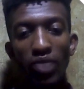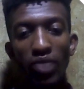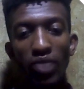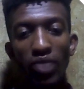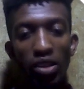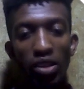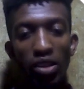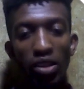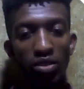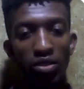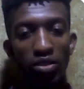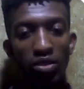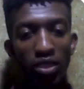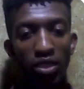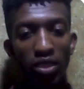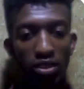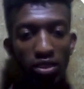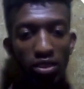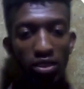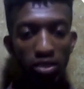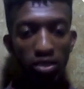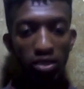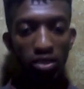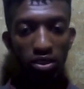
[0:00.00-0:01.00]
As you can
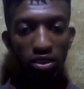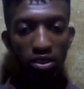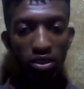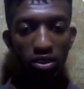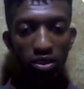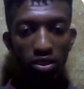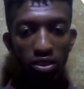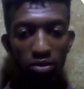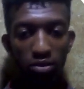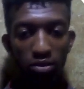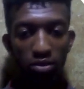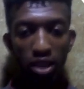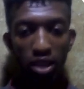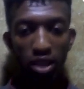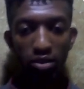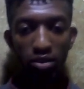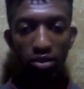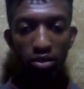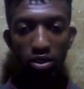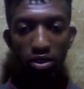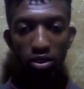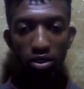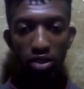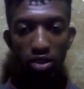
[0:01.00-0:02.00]
see, these black
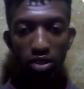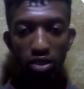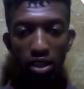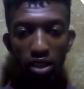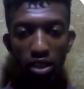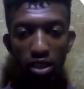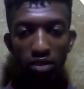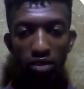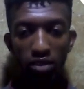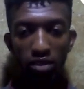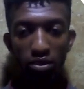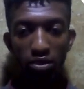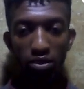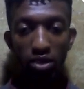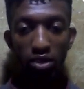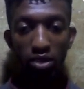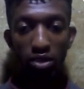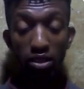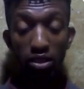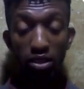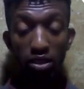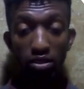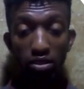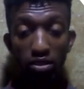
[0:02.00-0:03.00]
boxes are everywhere.
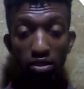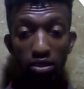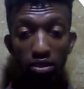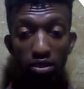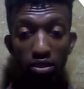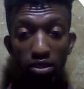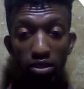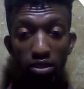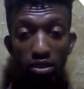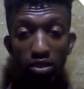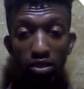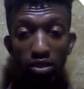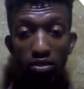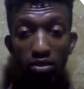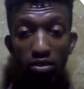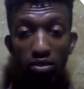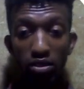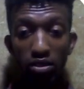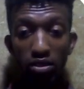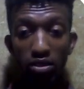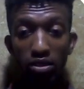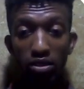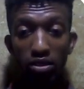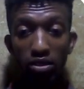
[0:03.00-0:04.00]
As you can see it, so
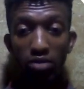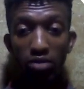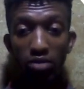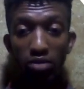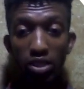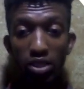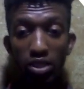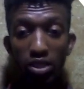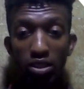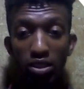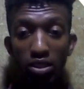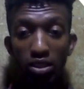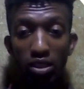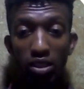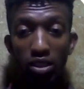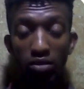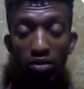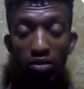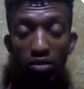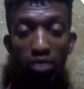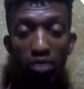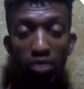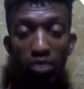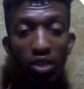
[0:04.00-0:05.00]
this is a monthly time
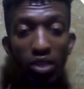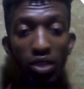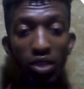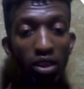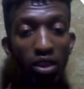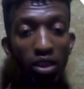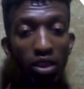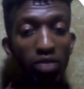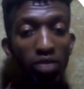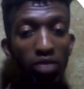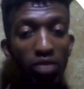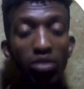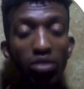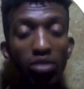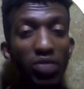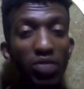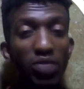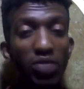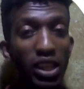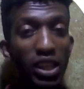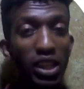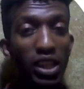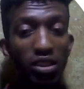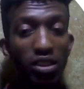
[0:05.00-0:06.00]
frame from
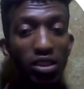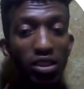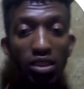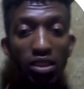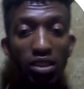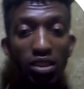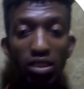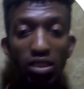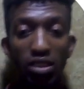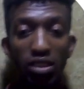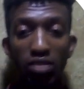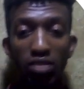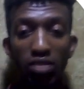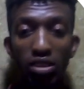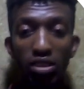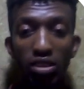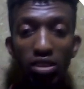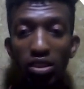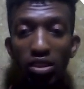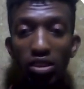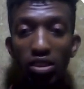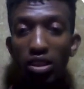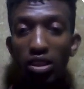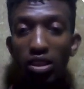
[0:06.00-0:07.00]

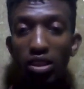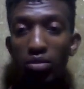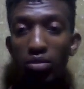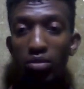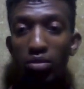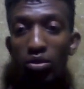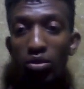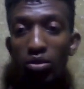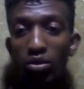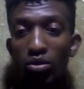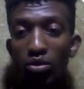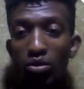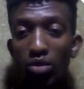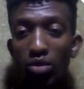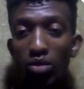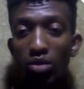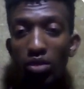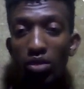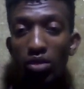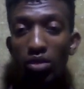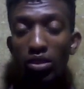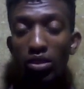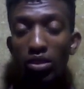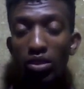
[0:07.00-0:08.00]
1970 up to
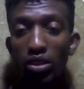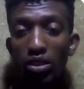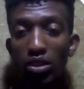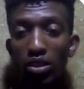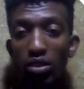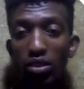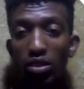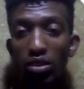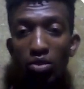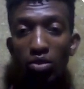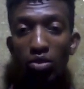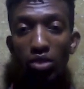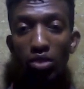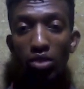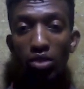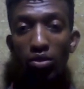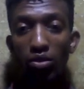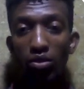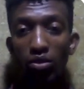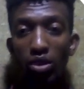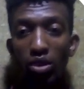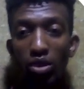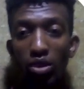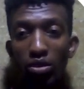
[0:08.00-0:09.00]

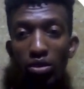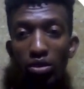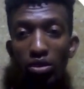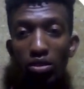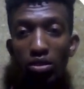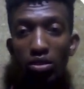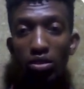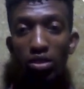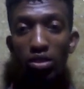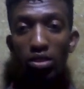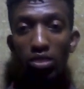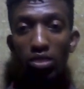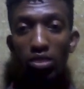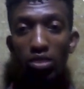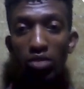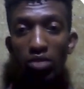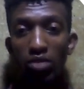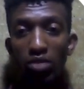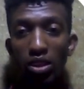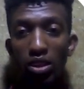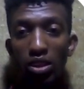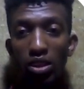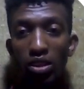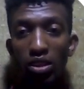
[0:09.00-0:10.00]
2024. As you can see it, we
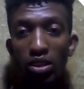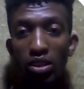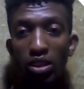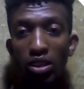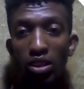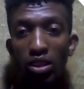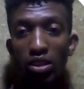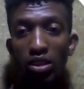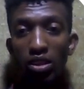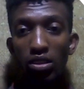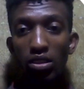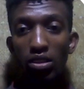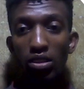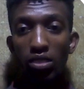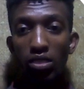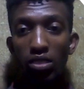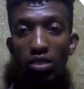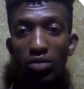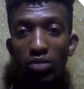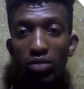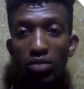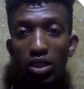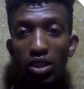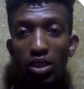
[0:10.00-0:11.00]
had
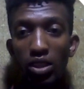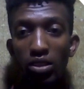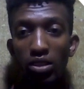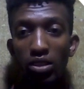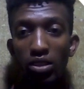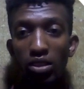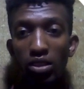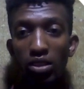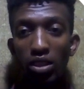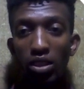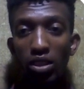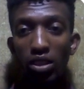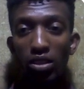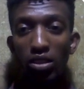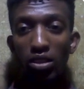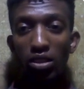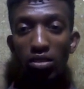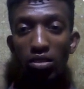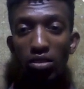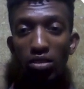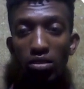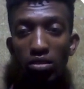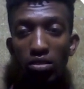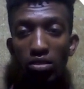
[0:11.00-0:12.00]
some nice trades.
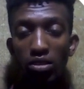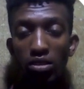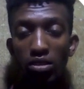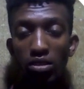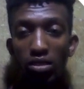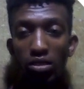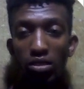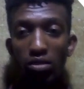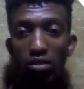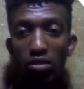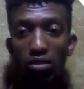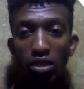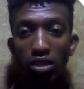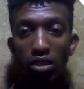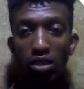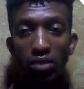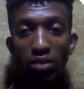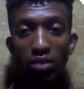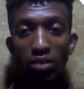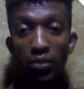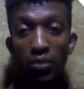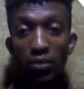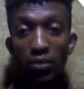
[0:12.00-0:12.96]
As you can see it, okay.